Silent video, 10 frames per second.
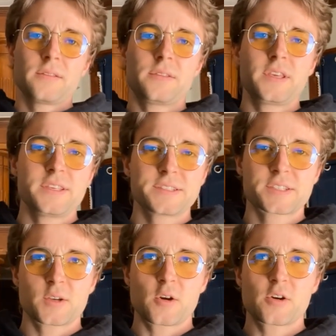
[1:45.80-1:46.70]

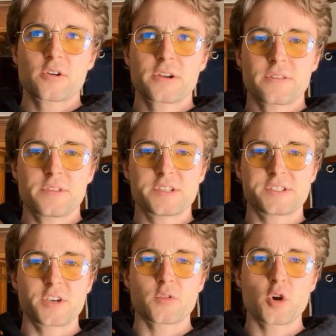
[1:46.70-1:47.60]
These are the
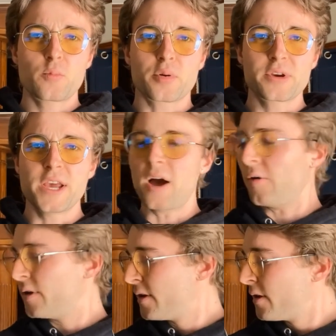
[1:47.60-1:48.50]
Xero
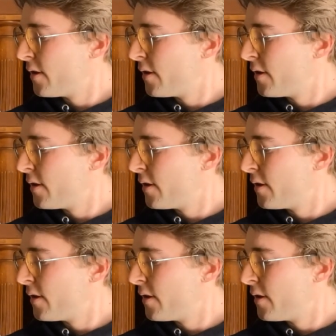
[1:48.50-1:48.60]
Prio.